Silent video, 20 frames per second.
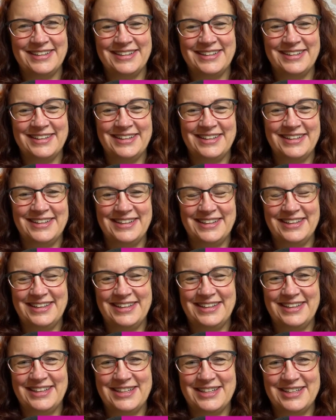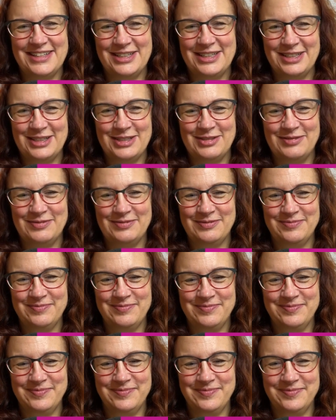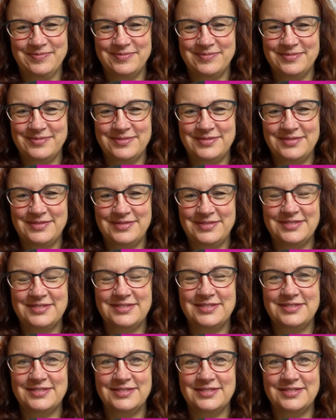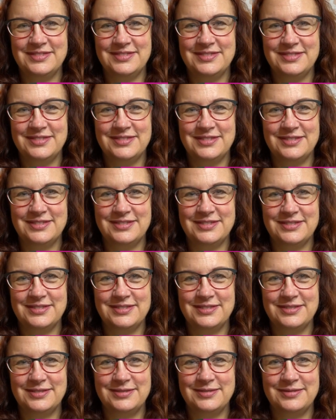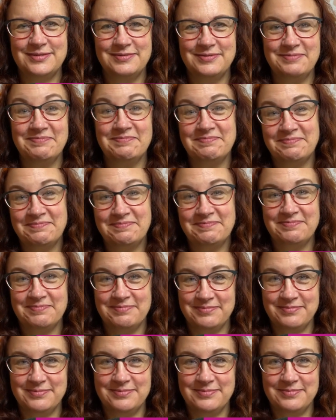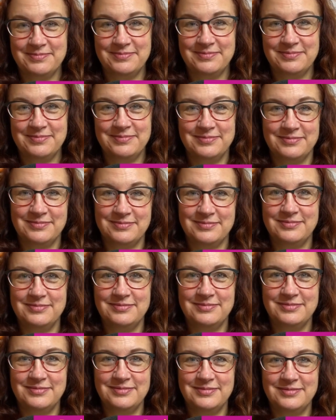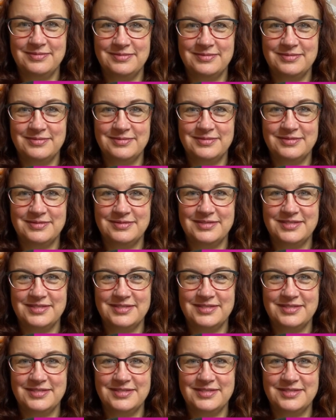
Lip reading: (not speaking)